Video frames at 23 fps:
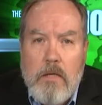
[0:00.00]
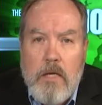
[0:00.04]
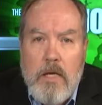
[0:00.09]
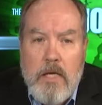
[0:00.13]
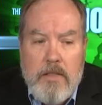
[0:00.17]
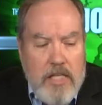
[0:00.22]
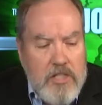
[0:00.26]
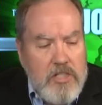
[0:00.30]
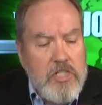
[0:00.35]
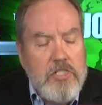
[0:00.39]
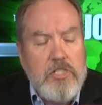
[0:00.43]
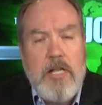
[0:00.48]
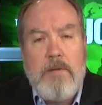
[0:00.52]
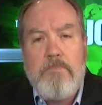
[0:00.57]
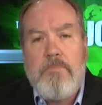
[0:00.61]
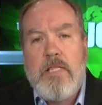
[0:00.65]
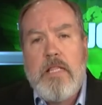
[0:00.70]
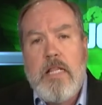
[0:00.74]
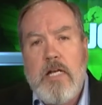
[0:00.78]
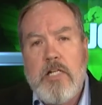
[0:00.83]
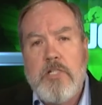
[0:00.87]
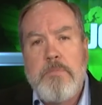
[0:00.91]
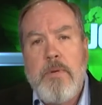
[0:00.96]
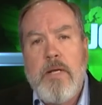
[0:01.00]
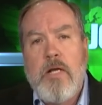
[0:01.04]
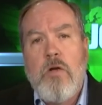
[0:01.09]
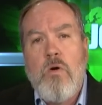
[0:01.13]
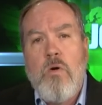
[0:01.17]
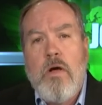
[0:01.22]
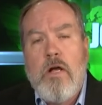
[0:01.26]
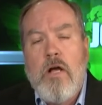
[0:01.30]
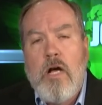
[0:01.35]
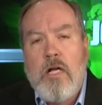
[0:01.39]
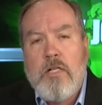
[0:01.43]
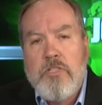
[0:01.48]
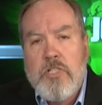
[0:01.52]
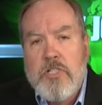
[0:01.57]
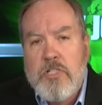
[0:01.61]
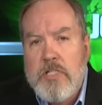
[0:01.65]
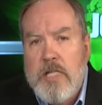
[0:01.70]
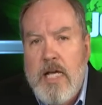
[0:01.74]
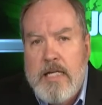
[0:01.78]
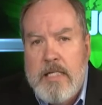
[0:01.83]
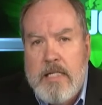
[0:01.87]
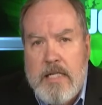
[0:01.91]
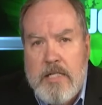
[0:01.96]
This is something that has been going on since
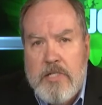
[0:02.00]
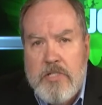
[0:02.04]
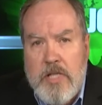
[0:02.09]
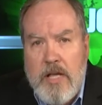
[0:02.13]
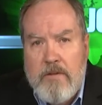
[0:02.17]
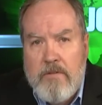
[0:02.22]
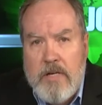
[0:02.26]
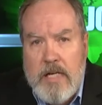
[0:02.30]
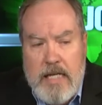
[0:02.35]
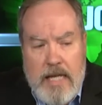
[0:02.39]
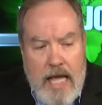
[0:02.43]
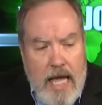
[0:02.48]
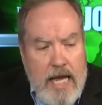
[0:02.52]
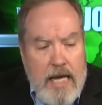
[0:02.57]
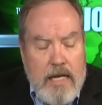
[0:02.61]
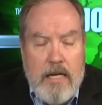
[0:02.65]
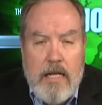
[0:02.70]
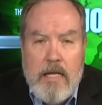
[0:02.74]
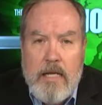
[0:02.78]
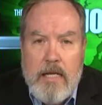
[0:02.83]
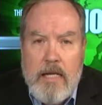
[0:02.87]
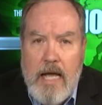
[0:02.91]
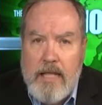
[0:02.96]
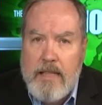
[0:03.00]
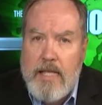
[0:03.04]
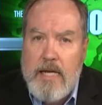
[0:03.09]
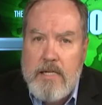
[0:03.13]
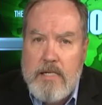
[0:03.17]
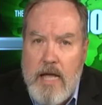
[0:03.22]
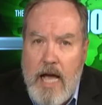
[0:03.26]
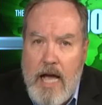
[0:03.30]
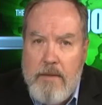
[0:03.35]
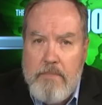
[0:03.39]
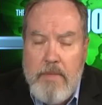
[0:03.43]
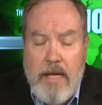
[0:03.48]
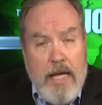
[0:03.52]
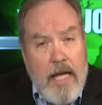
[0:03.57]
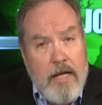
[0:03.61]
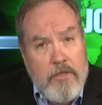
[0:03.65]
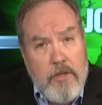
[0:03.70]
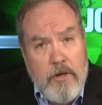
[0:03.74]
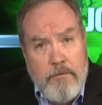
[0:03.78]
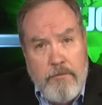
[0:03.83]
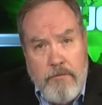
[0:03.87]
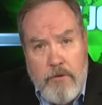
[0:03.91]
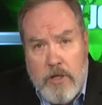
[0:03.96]
1978. At that time, they got
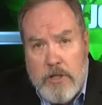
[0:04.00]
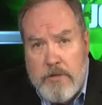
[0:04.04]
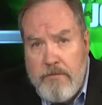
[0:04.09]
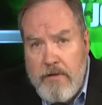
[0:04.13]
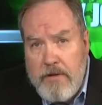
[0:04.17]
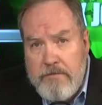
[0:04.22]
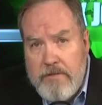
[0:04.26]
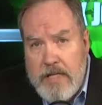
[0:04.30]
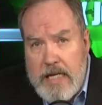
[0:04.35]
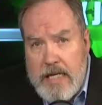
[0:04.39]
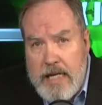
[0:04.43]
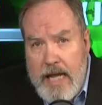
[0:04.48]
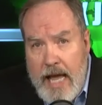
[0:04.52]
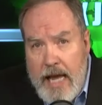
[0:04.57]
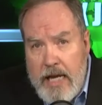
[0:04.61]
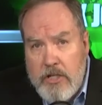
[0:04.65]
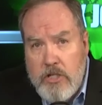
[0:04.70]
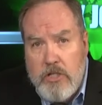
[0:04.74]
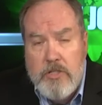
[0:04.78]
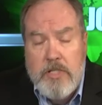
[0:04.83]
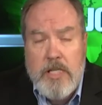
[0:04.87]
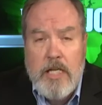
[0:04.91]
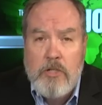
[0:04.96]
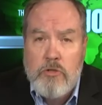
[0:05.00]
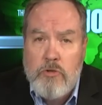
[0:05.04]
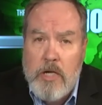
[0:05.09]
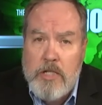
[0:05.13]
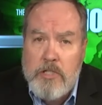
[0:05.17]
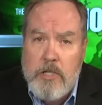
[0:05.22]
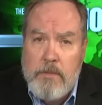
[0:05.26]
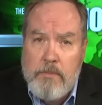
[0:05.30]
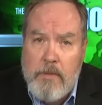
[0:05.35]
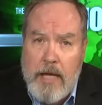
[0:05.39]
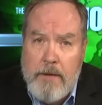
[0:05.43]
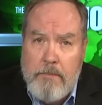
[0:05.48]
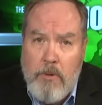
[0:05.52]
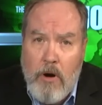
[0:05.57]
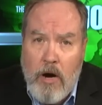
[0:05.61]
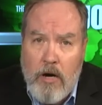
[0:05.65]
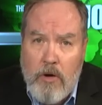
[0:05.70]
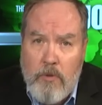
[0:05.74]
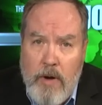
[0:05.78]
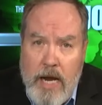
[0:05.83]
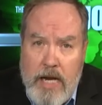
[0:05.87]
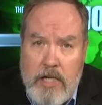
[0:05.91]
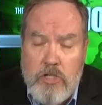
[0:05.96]
their first 15 agents. They dressed them like
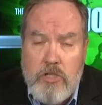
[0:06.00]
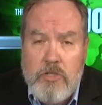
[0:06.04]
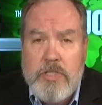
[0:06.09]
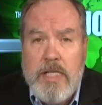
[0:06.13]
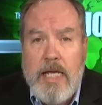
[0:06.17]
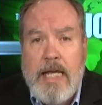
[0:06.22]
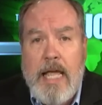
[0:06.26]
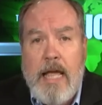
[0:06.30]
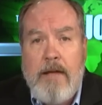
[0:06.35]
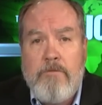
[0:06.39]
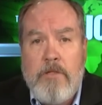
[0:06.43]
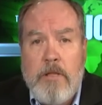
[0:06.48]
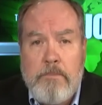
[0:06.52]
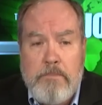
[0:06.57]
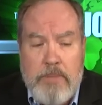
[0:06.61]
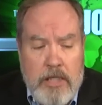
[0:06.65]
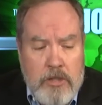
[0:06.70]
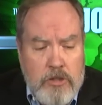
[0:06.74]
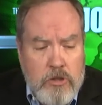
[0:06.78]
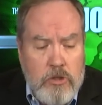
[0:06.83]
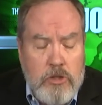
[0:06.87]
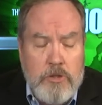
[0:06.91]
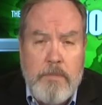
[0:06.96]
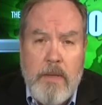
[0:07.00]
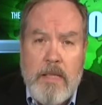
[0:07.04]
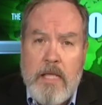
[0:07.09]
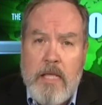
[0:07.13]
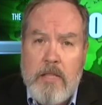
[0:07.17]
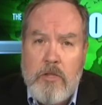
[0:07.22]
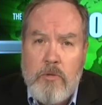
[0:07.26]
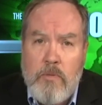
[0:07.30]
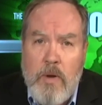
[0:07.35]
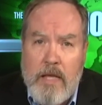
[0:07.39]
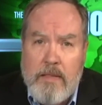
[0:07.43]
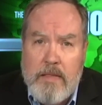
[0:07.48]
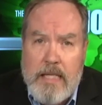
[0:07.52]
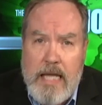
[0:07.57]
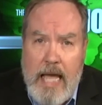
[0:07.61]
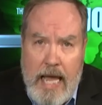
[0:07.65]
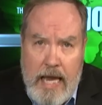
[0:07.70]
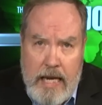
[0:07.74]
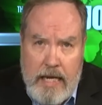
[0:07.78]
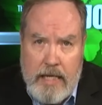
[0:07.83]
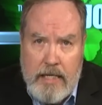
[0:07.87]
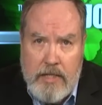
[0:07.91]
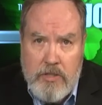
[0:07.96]
park rangers. They gave them pistols. But then throughout the
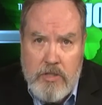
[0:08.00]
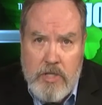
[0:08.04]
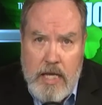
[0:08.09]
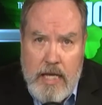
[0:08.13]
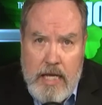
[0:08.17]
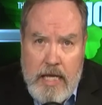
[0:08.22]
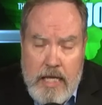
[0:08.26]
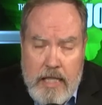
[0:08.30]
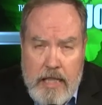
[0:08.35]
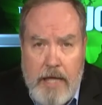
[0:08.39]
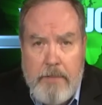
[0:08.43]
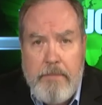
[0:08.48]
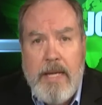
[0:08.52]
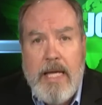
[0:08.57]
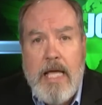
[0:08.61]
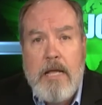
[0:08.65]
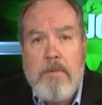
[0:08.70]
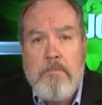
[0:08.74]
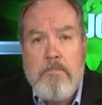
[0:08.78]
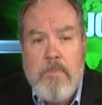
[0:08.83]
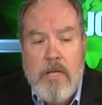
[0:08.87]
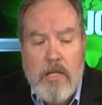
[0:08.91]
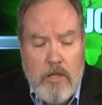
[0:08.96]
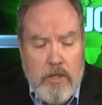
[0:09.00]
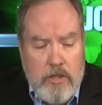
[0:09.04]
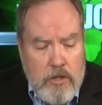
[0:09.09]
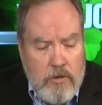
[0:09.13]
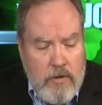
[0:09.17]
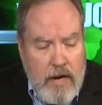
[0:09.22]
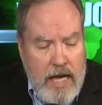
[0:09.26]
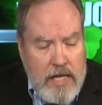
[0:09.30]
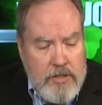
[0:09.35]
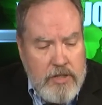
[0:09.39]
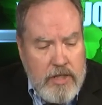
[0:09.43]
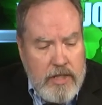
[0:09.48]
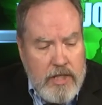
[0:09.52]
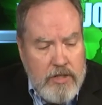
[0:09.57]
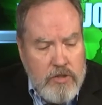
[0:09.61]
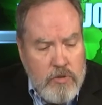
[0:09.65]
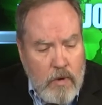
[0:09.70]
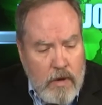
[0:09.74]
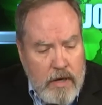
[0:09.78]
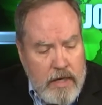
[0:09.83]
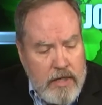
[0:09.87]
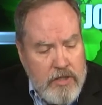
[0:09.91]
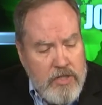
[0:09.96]
80s, they began militarizing this
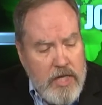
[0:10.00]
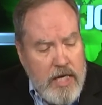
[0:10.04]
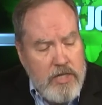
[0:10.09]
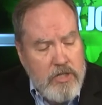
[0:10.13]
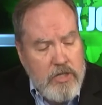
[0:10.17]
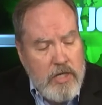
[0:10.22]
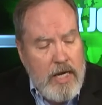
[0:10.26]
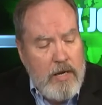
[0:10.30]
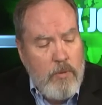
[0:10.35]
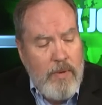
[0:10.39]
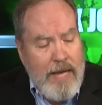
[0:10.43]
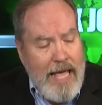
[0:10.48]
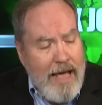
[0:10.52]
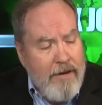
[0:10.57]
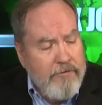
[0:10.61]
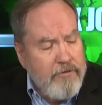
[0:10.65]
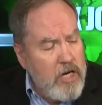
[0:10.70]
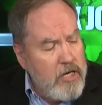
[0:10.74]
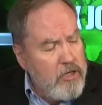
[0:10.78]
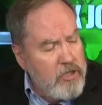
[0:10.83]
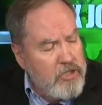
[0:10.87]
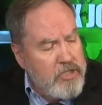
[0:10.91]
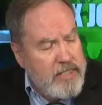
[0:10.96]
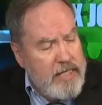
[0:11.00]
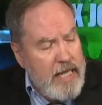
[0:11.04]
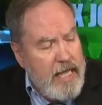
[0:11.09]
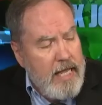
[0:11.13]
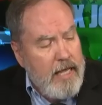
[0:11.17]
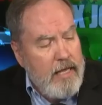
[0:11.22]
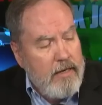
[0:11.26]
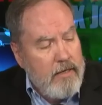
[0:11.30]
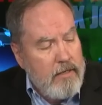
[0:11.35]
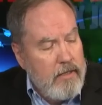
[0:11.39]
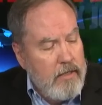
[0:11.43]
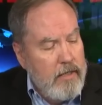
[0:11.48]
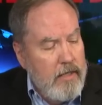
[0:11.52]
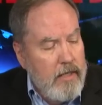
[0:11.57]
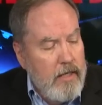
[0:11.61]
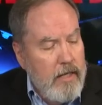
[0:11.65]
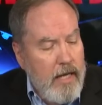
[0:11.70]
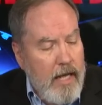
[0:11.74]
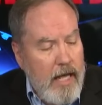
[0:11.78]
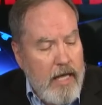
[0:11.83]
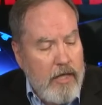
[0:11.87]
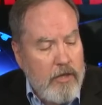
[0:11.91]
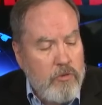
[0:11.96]
organization. And we have to understand,
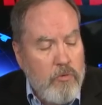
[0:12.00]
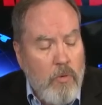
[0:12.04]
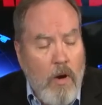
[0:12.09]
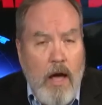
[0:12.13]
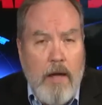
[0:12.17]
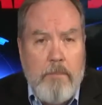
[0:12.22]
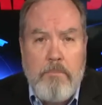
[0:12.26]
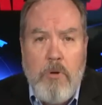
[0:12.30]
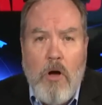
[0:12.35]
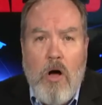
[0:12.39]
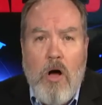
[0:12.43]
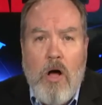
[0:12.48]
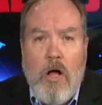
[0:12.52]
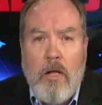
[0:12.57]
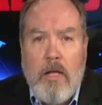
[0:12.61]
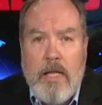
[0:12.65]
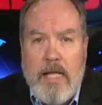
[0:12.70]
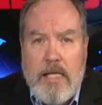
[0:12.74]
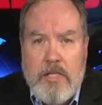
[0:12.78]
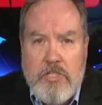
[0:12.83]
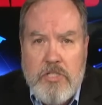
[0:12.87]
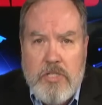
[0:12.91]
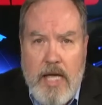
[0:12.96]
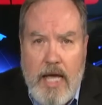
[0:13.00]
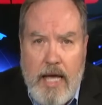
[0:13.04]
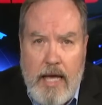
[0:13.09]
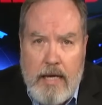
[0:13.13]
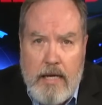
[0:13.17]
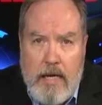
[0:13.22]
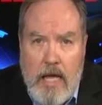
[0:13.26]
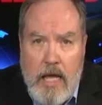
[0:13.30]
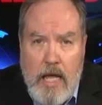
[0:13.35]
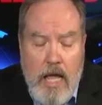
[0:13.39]
as Ron Paul has said,